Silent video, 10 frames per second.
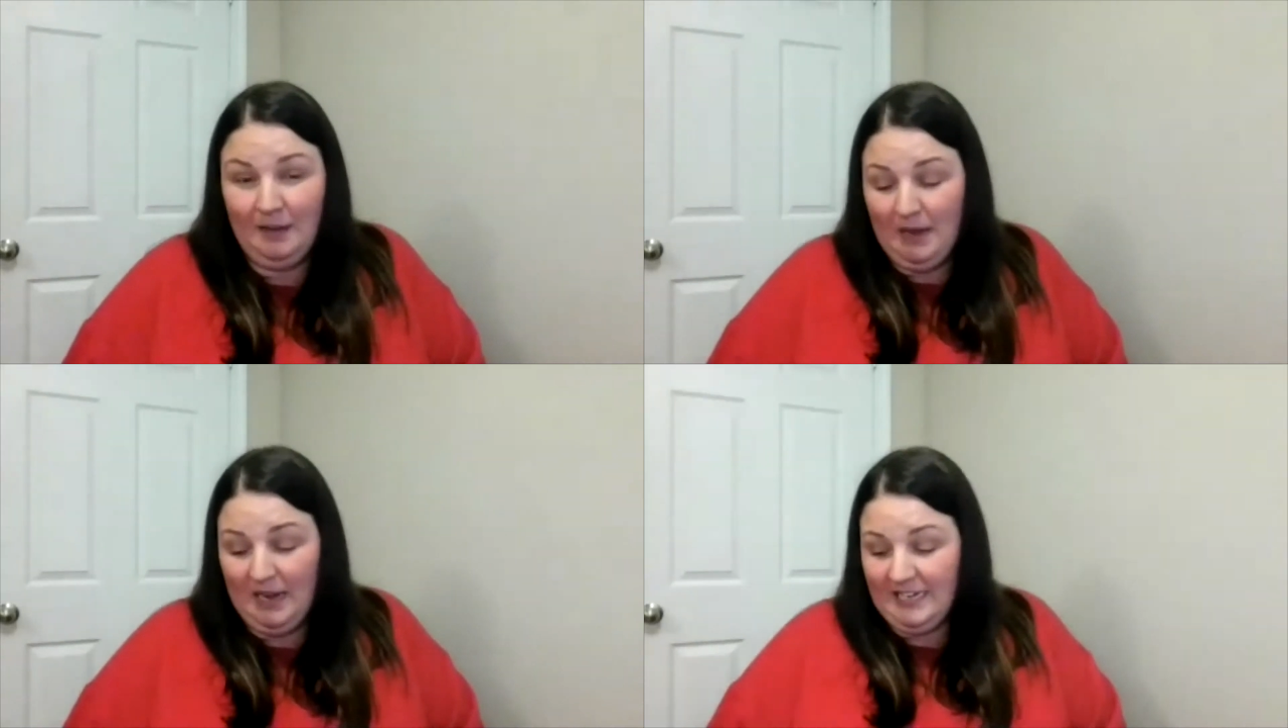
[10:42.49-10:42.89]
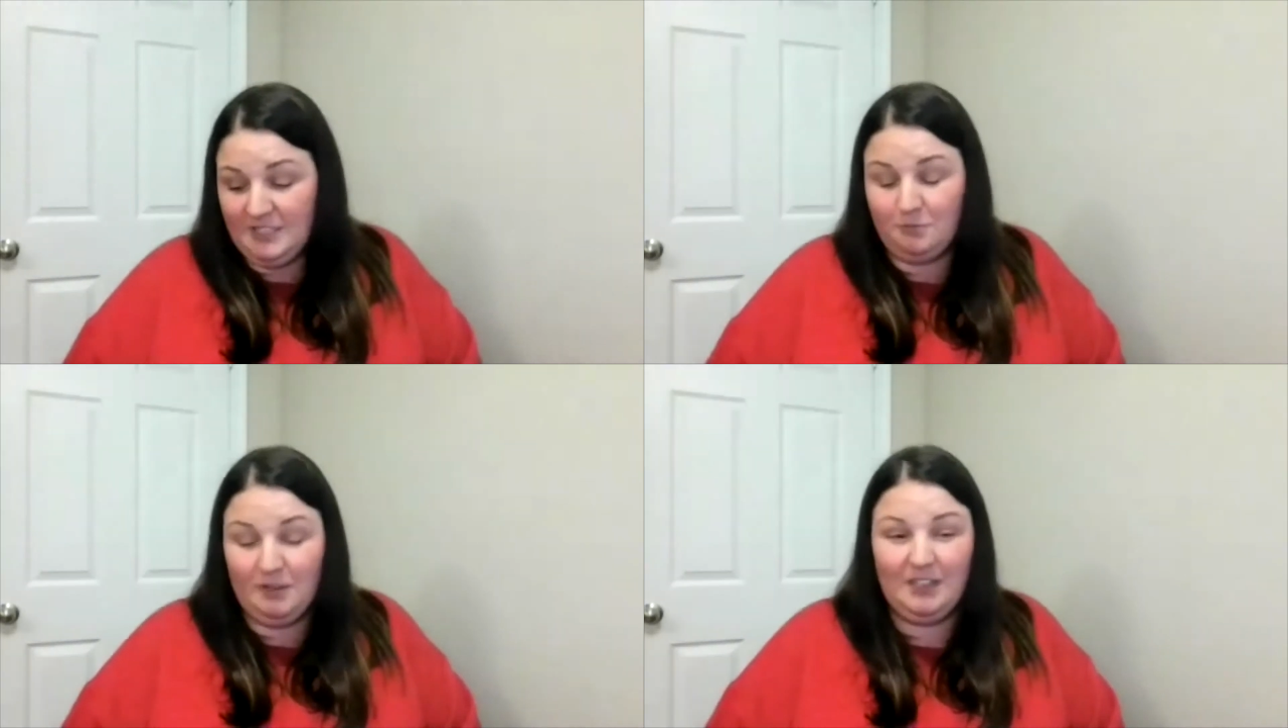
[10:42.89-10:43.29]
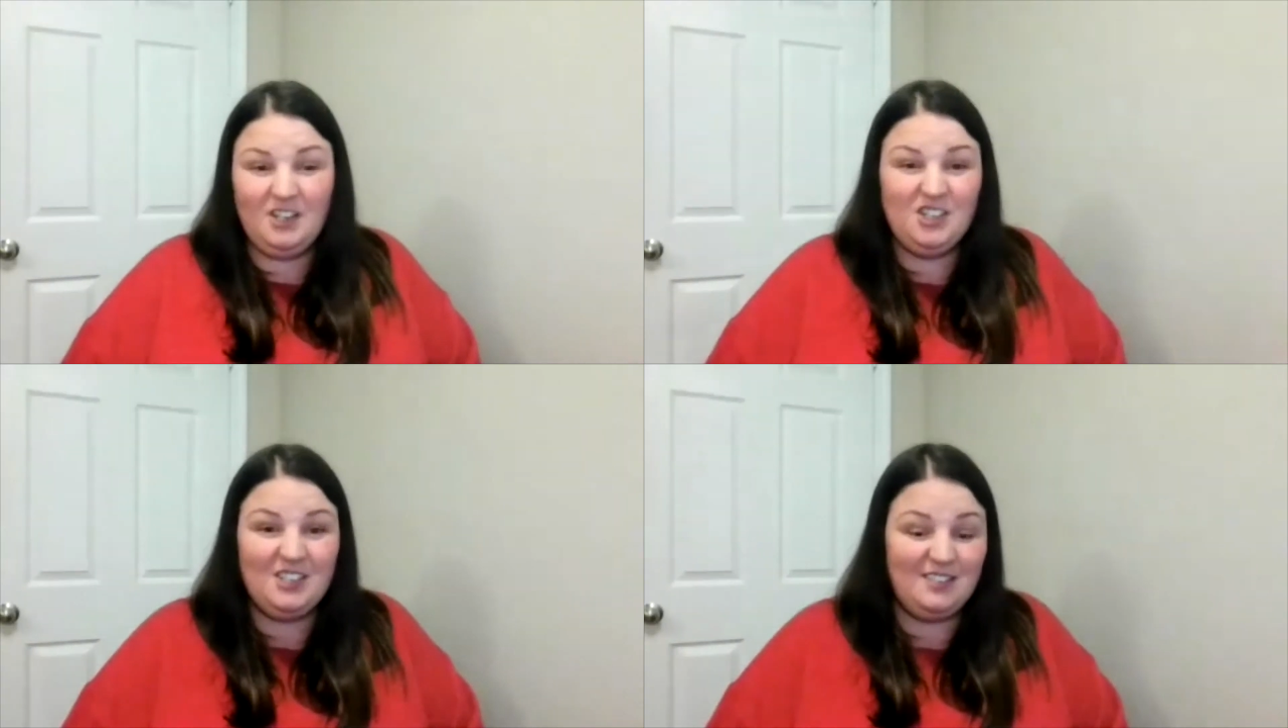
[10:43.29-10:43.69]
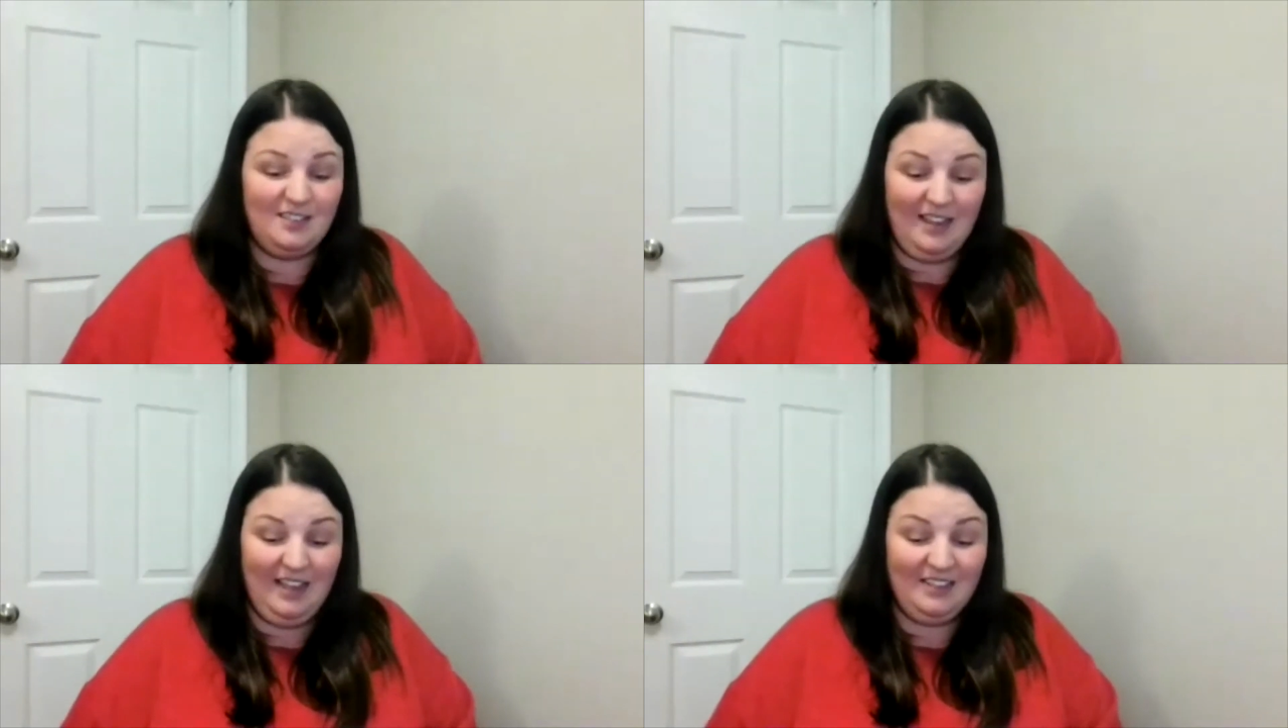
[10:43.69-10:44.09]
but it's really
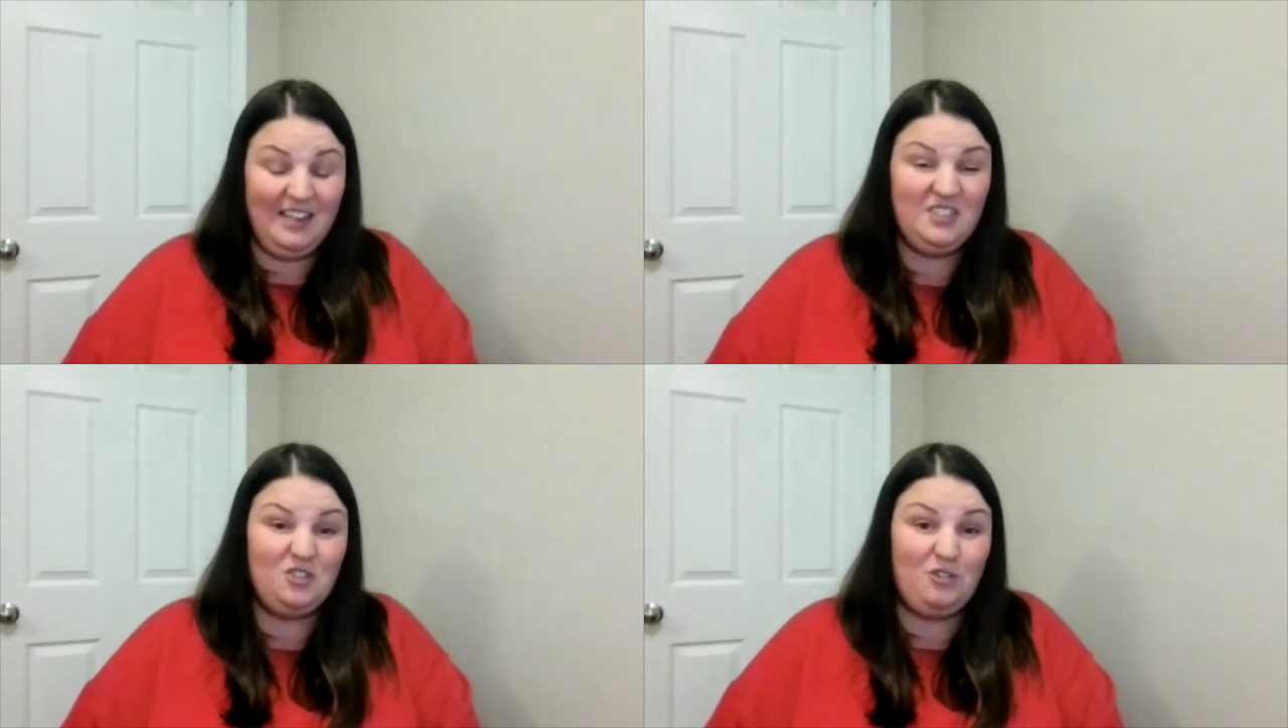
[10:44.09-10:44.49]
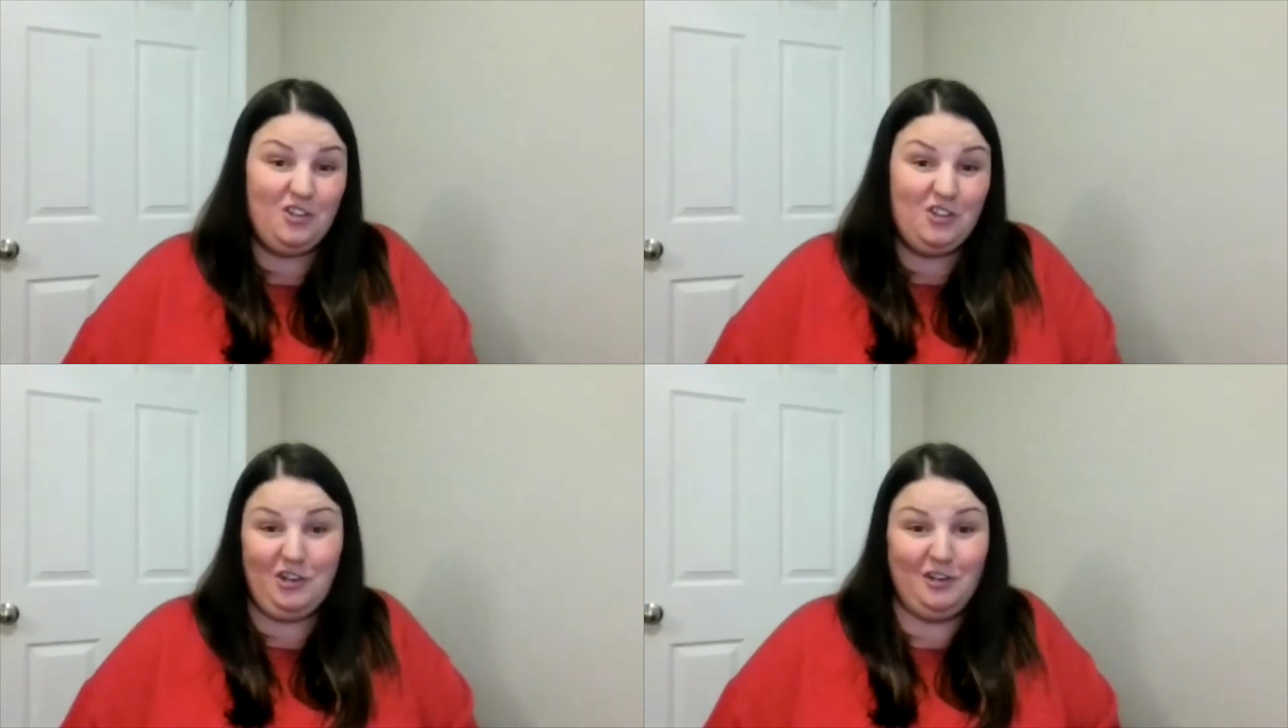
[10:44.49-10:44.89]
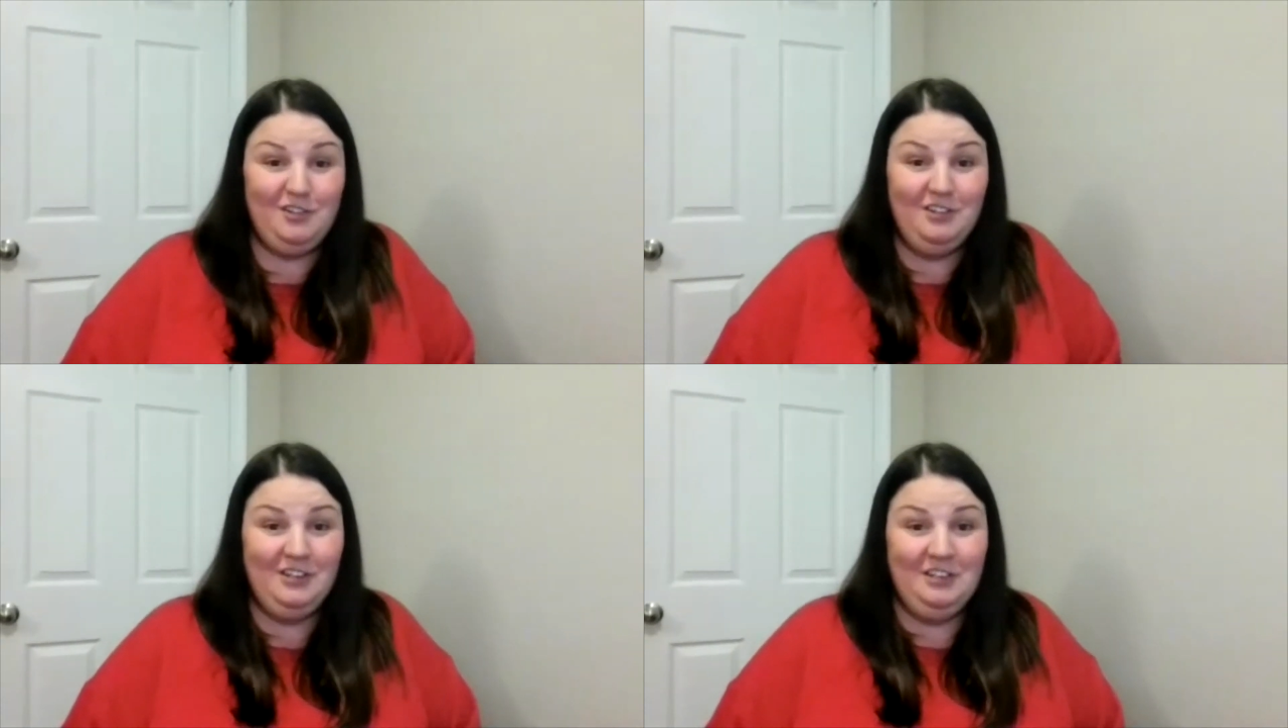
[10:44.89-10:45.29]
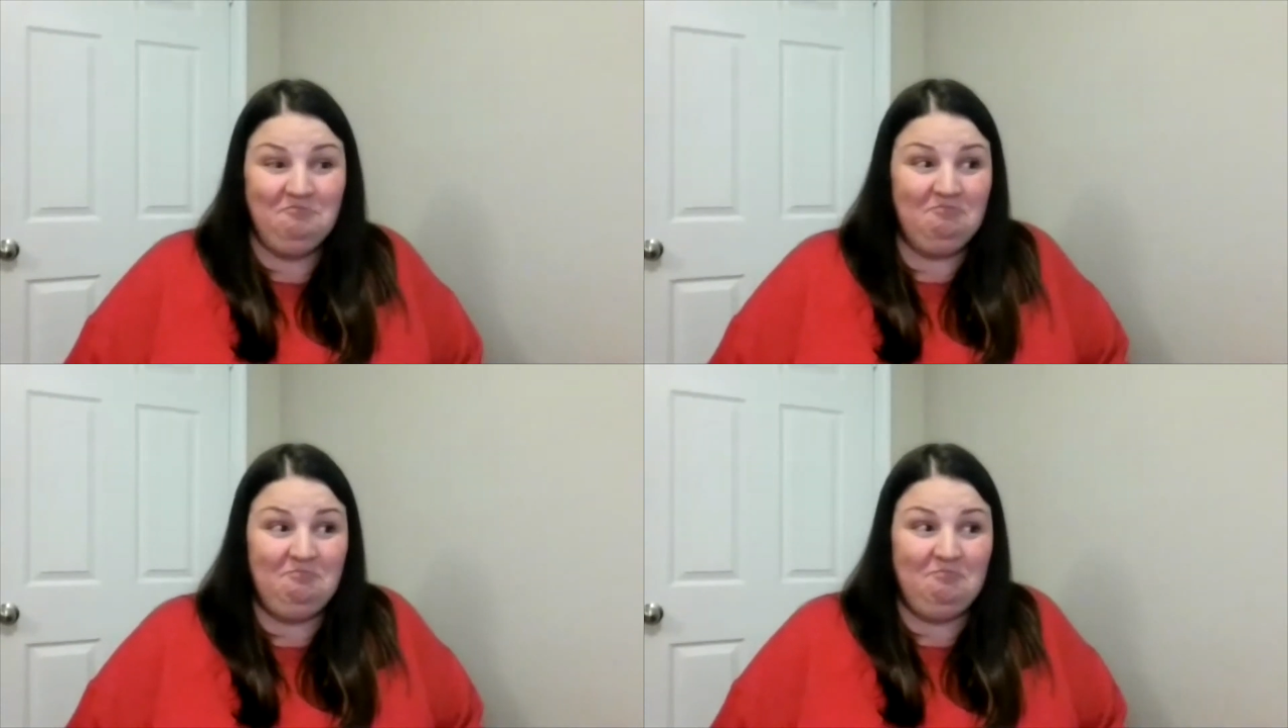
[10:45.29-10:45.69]
just a structured
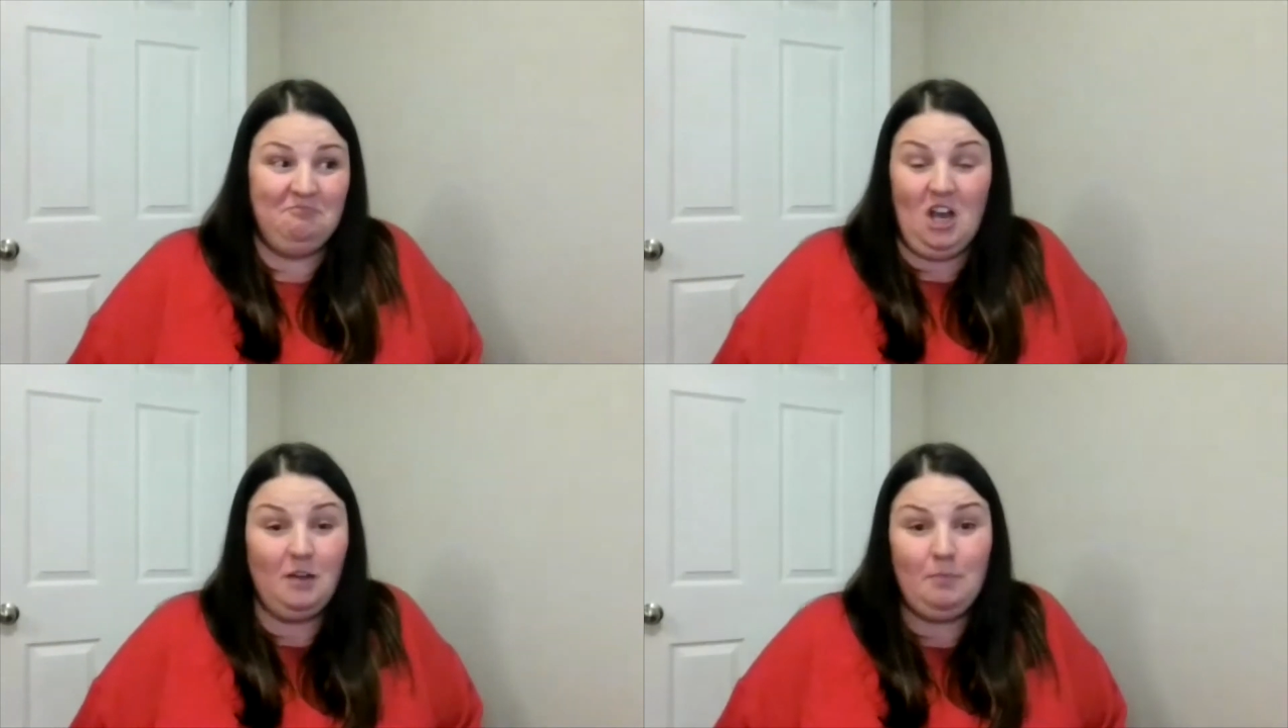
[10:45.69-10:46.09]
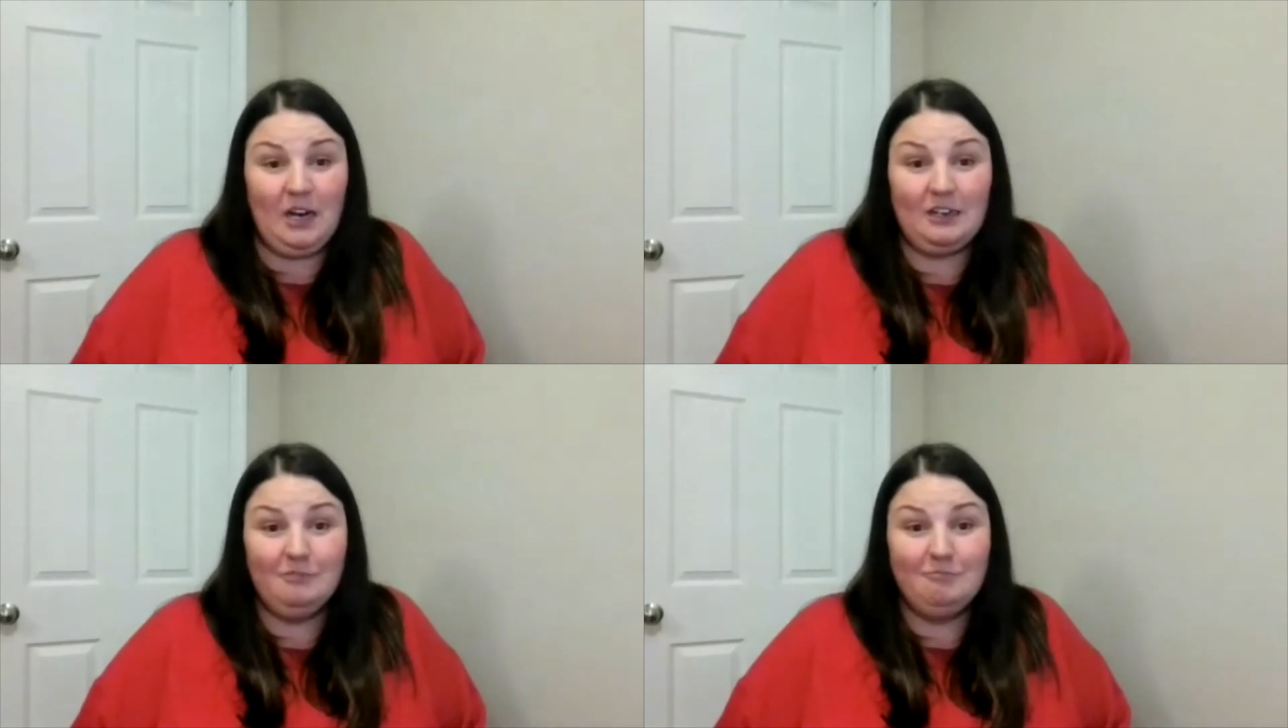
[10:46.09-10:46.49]
dog park.